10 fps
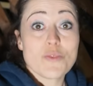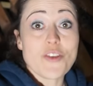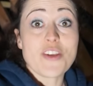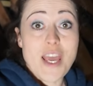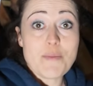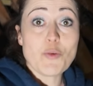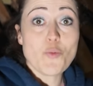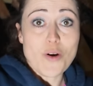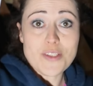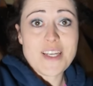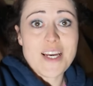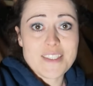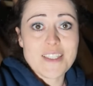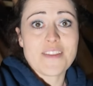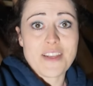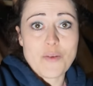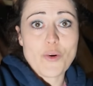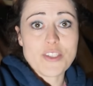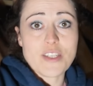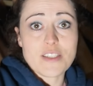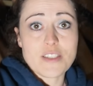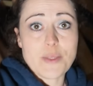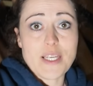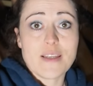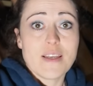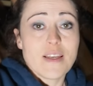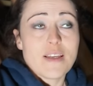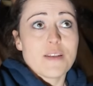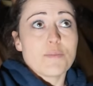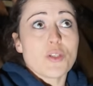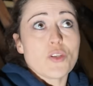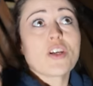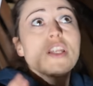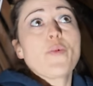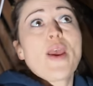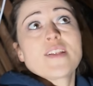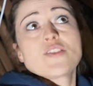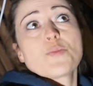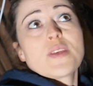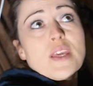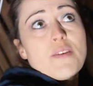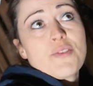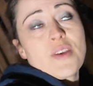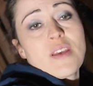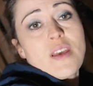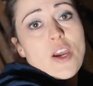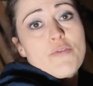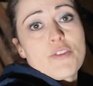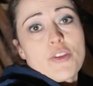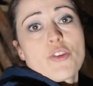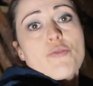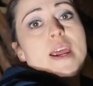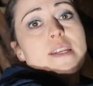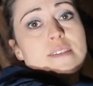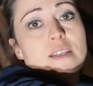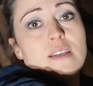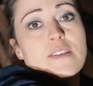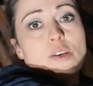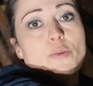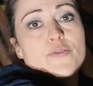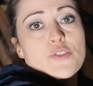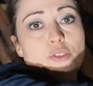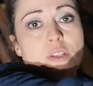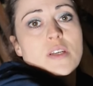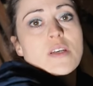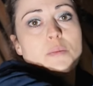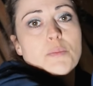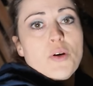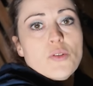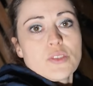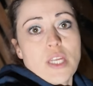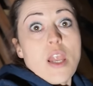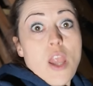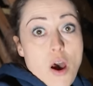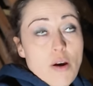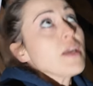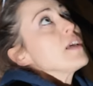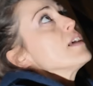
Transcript: So the cable was tighter than I wanted it to be, but luckily we had some give over at the other end, so we've just pulled it along.